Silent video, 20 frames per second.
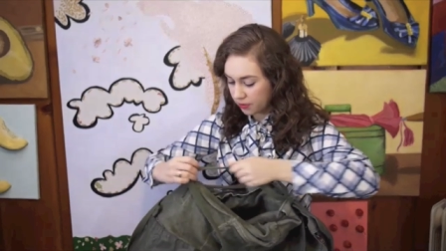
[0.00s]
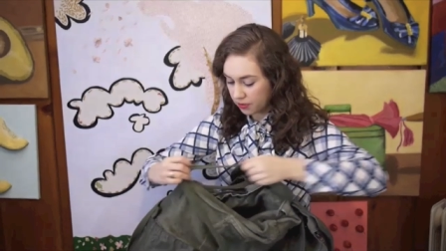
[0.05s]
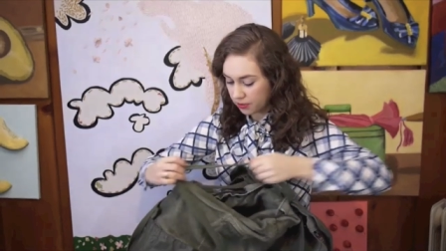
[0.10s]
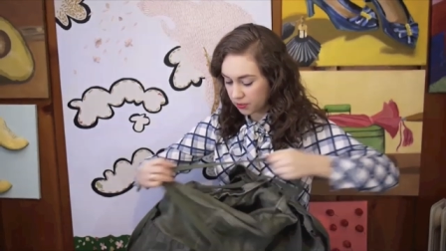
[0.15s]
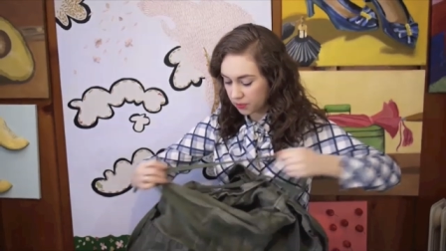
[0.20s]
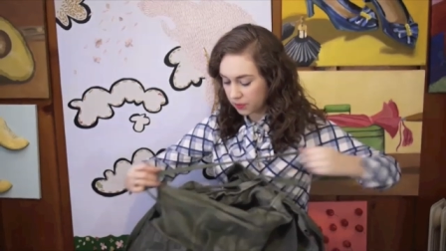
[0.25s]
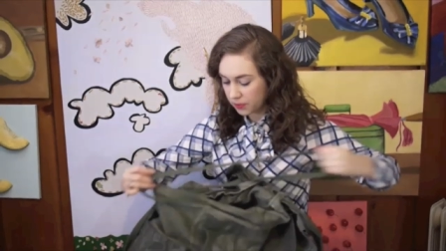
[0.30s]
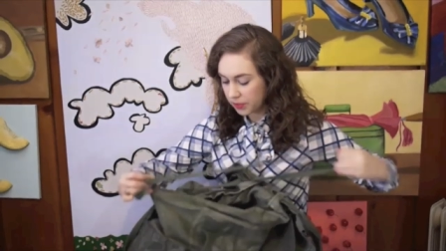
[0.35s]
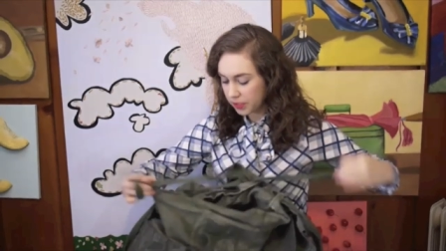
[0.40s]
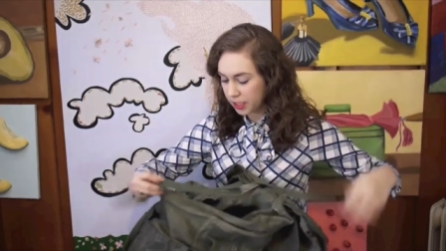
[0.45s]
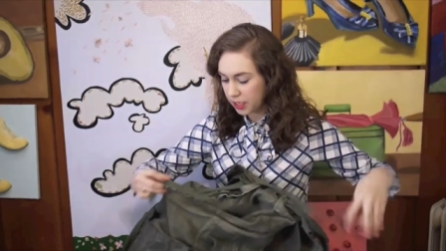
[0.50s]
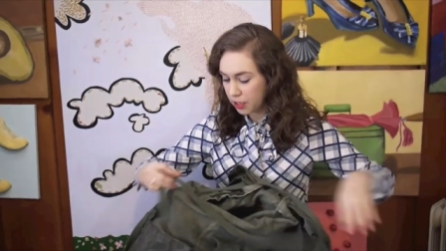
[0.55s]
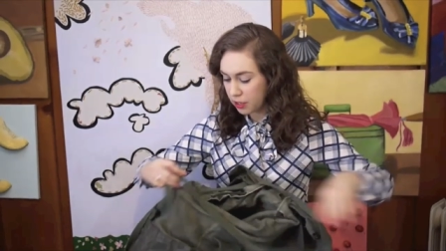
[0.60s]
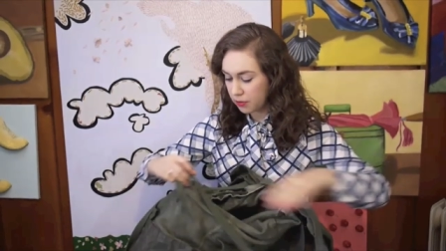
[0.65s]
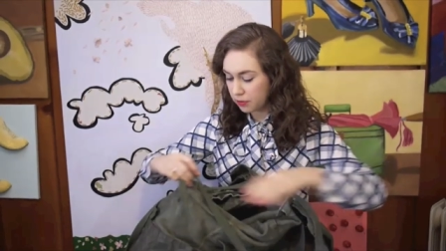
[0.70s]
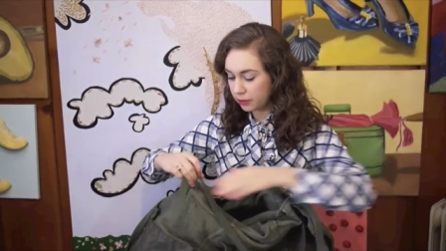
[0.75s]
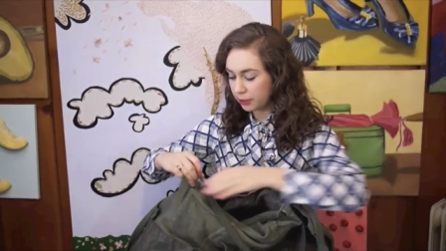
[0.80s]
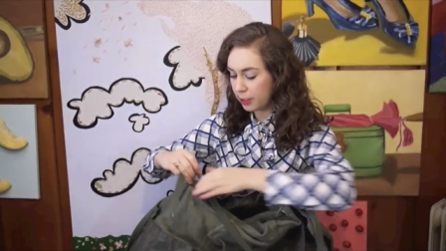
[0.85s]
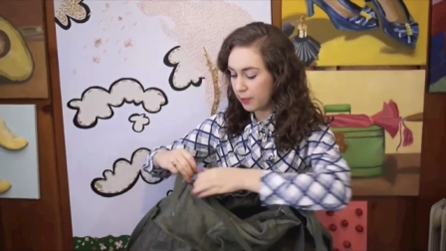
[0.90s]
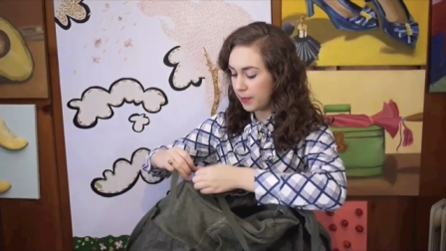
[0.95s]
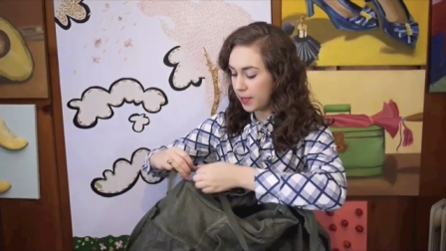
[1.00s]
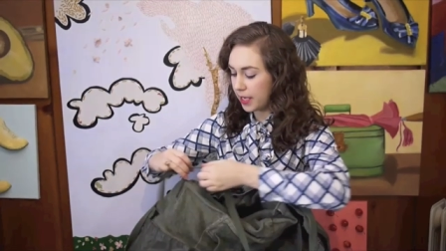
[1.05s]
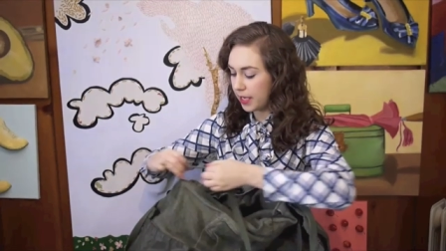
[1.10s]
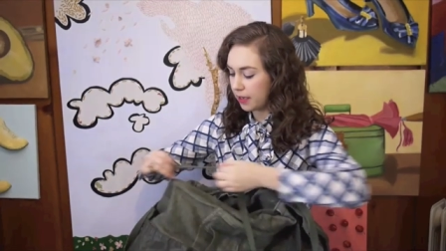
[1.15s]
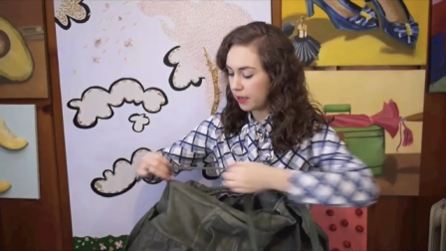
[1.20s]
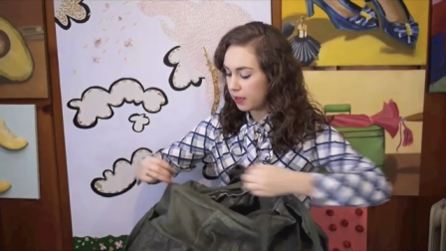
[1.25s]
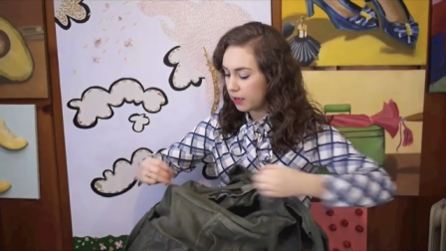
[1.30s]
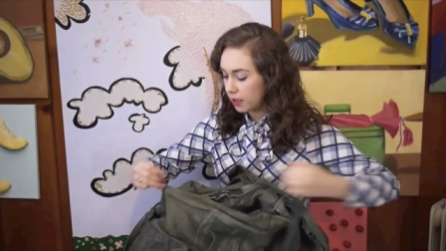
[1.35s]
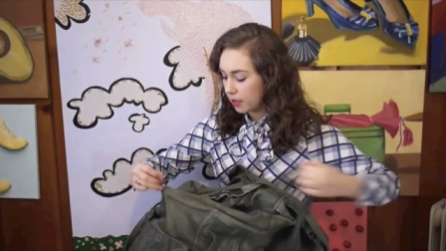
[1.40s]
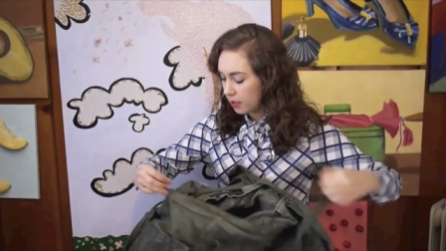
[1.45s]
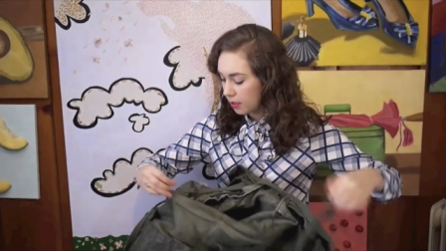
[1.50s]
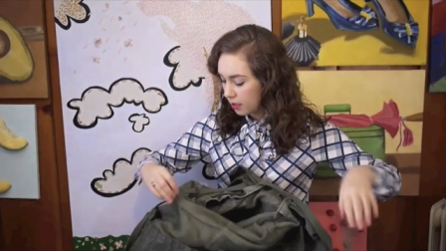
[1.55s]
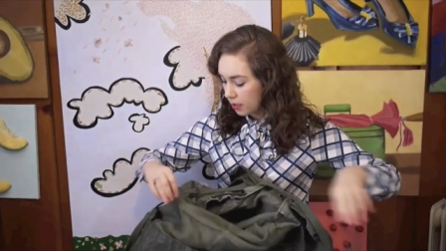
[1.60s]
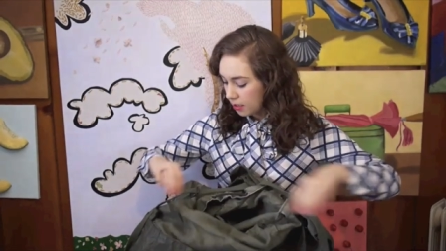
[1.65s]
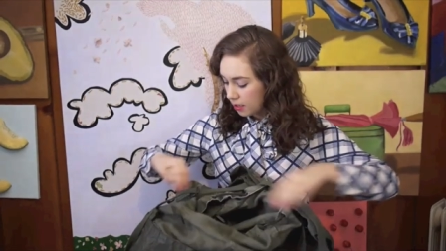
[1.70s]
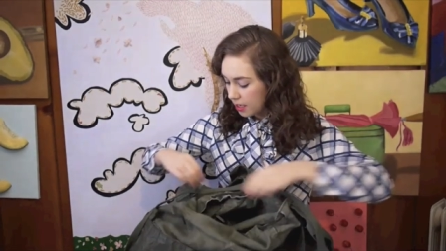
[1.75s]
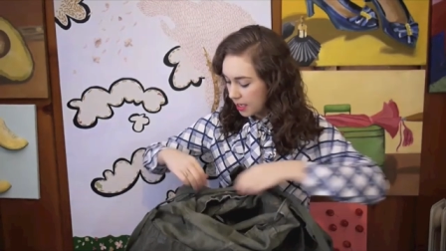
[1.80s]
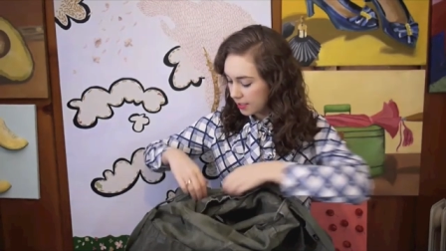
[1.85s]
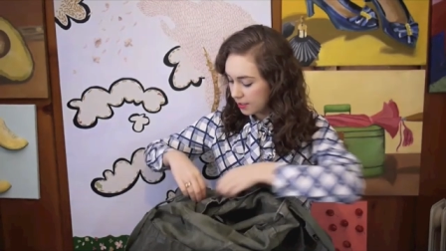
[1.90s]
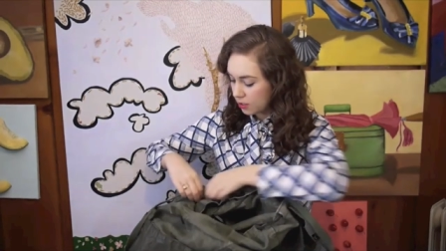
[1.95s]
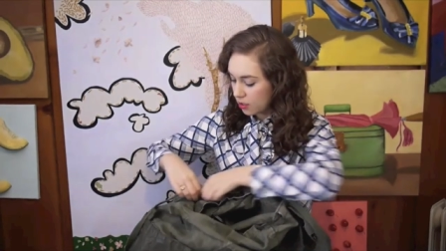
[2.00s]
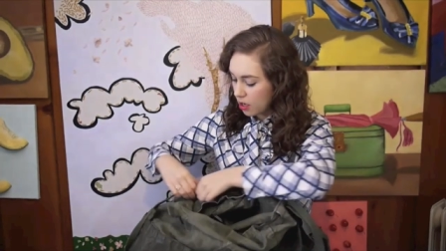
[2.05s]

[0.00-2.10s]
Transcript: there's really no limit as